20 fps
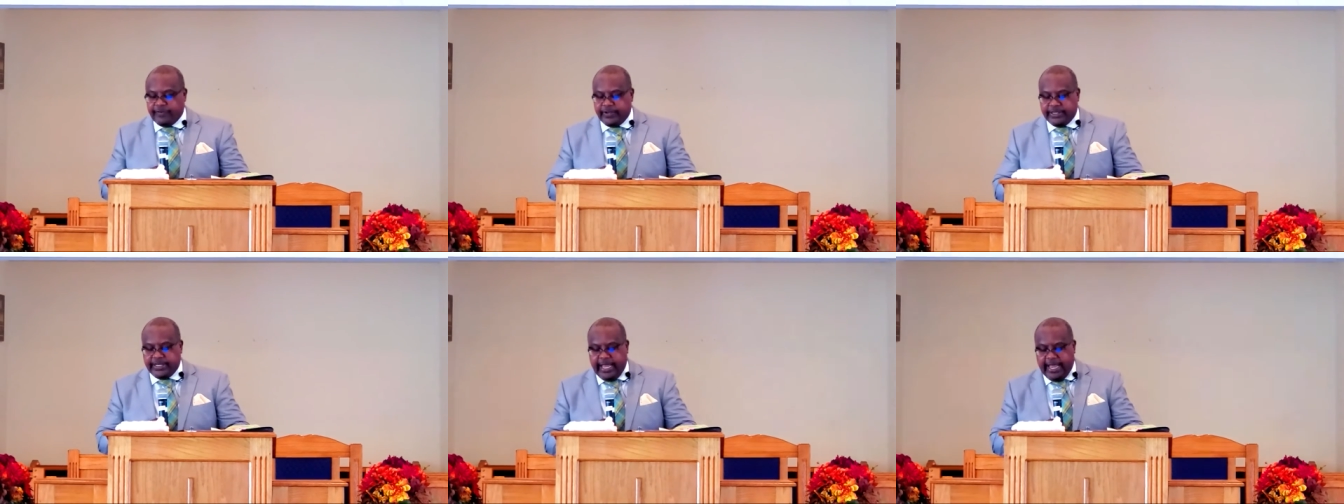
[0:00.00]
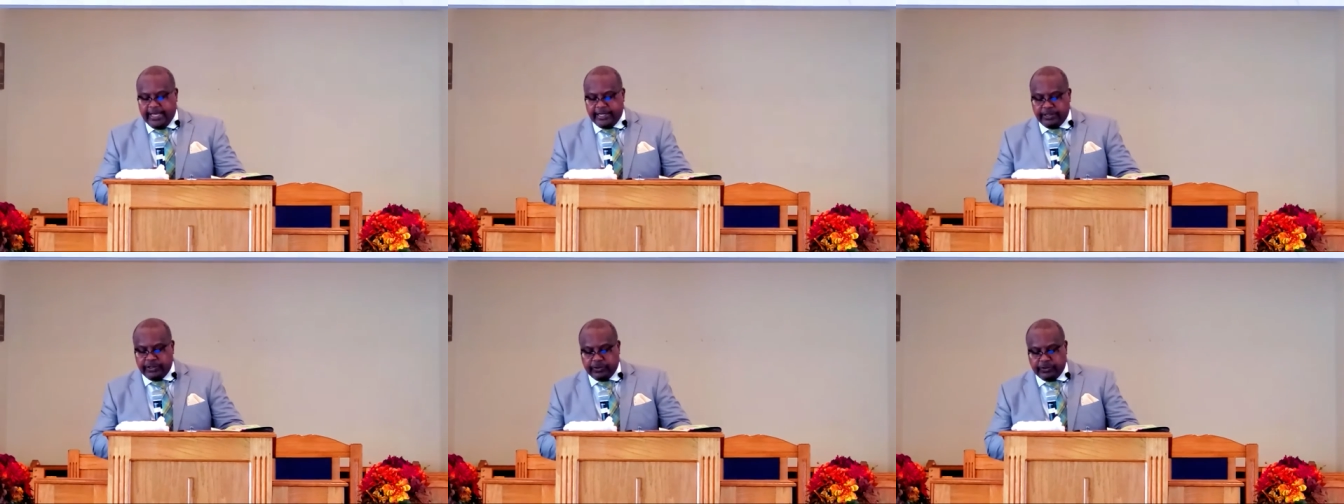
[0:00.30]
for
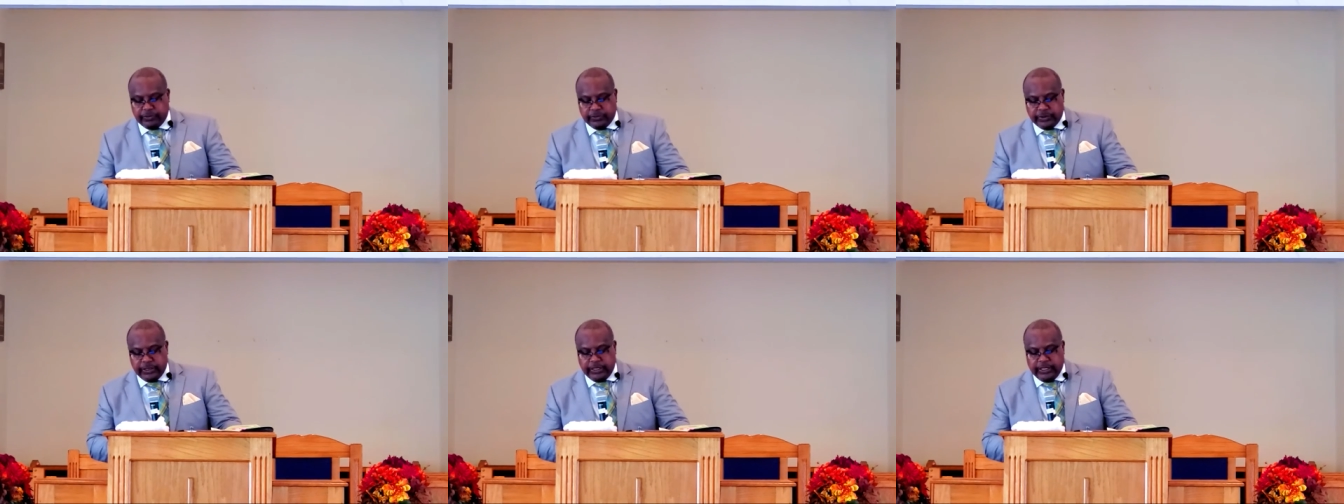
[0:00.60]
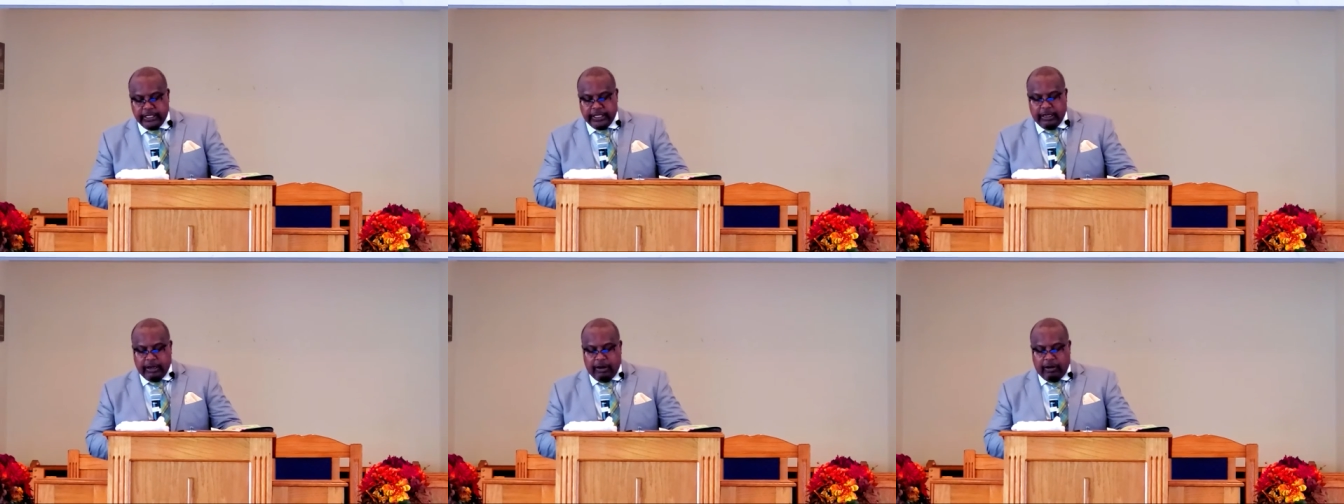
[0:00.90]
Daniel
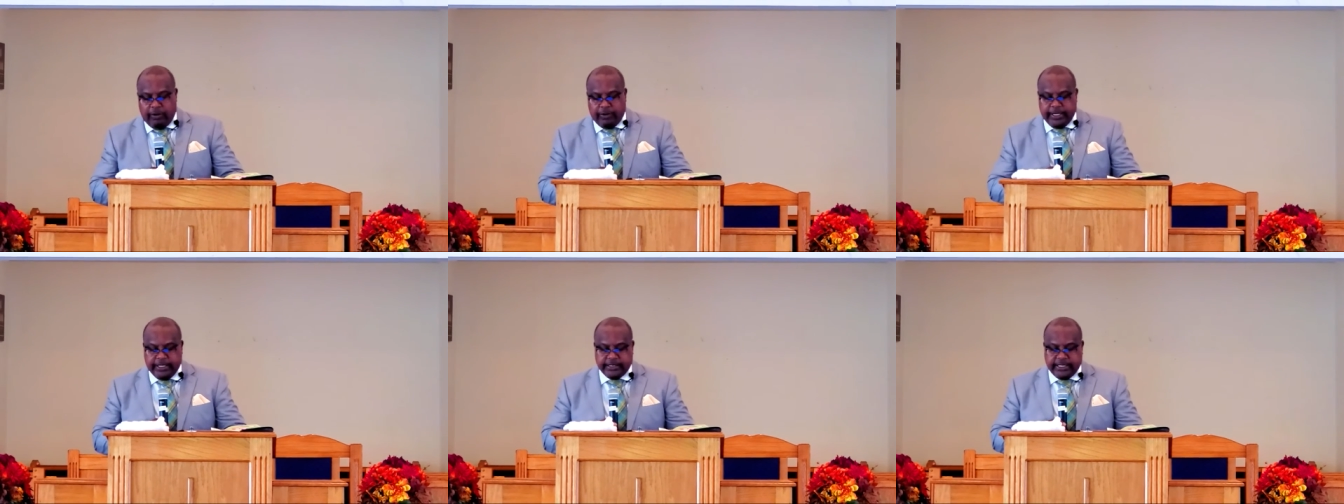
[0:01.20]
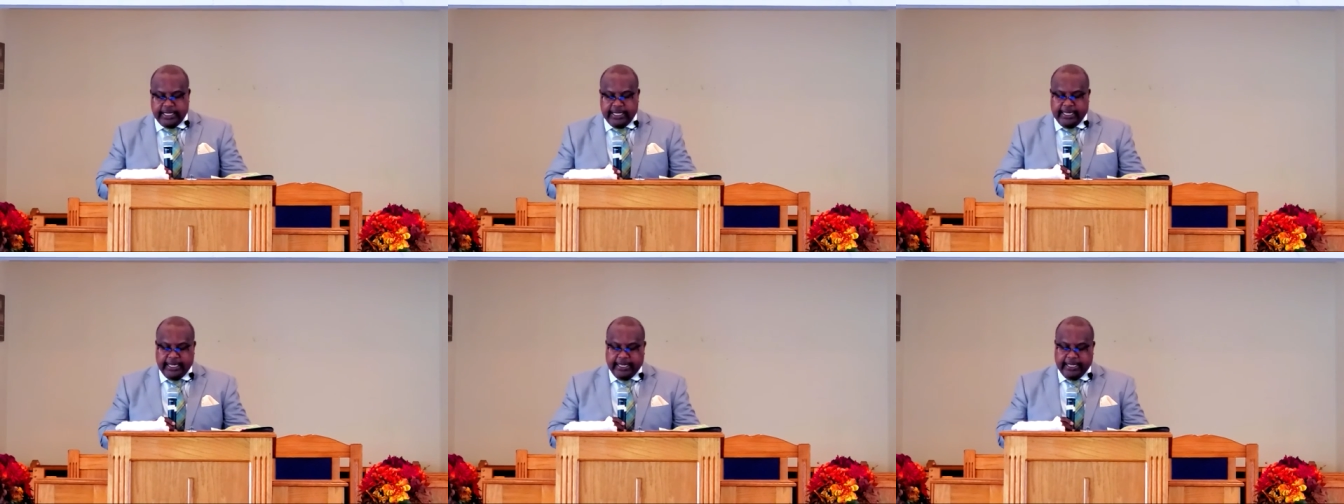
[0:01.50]
on
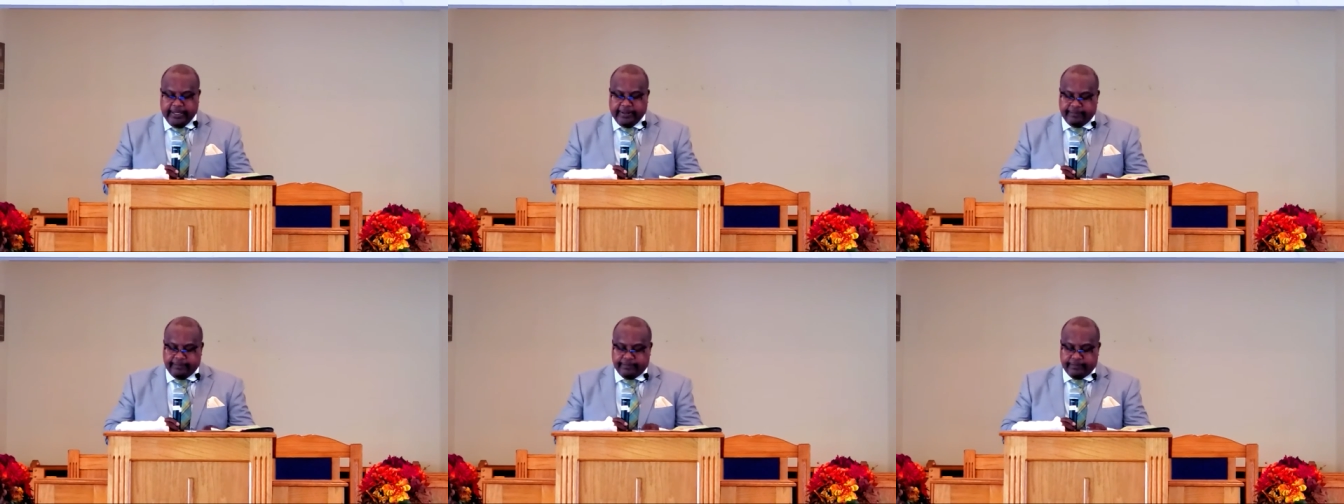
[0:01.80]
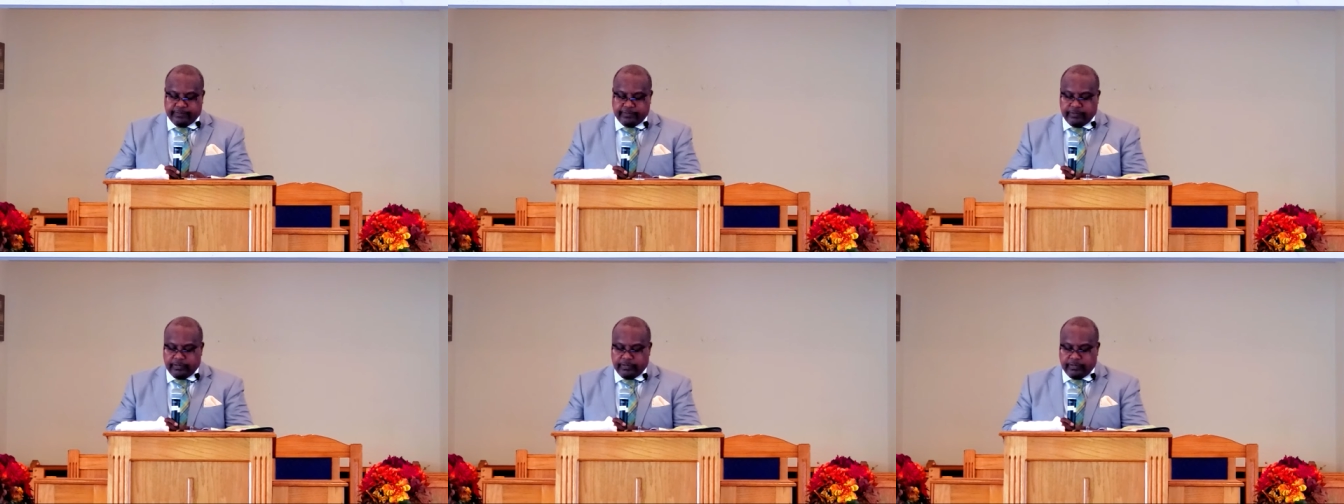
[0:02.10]
his end.